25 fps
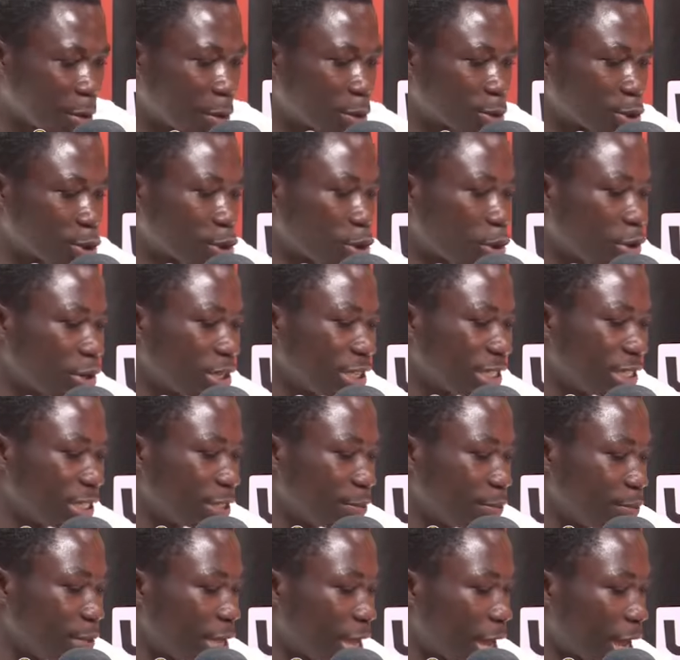joints
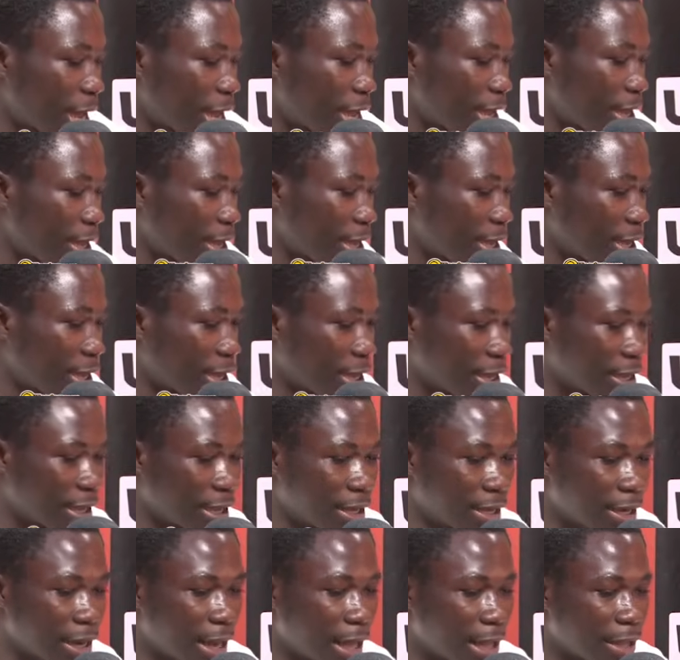be a
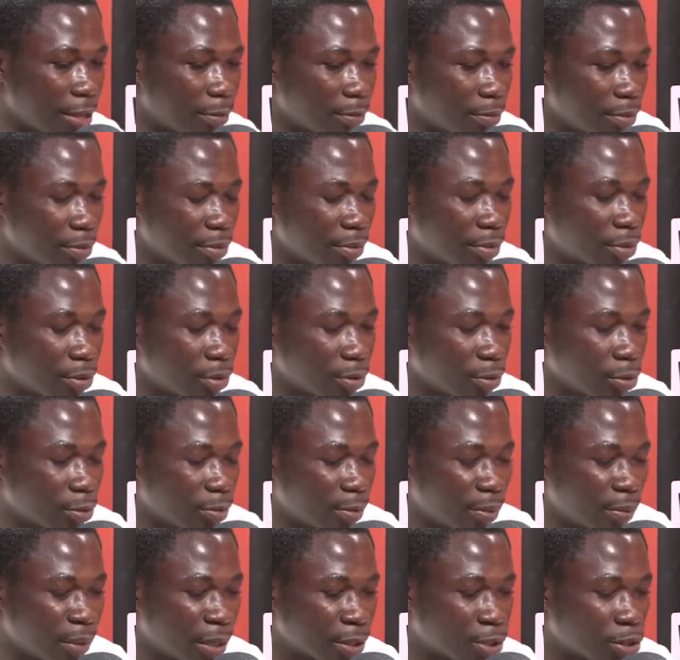like
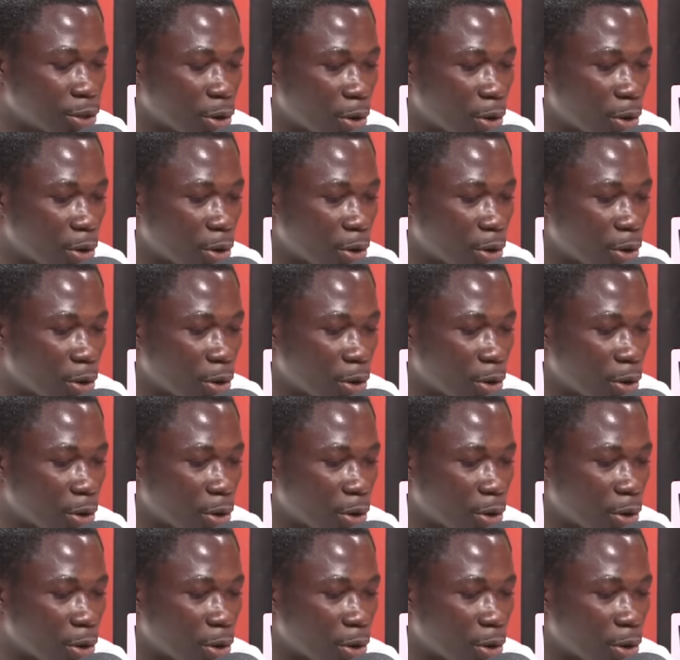major